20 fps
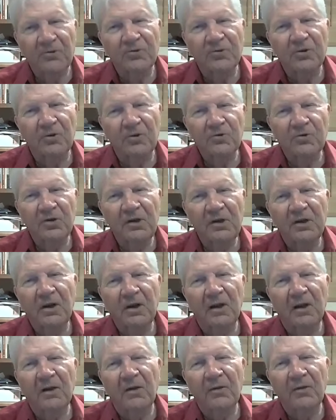so she
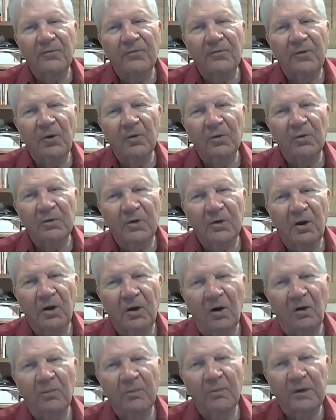got on the phone and
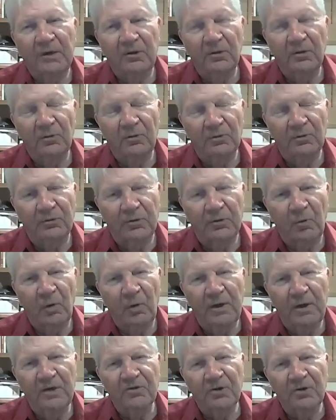called me 2 or 3
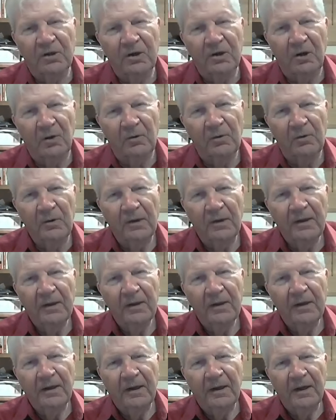weeks ago,
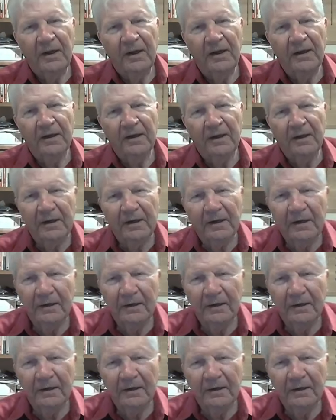and I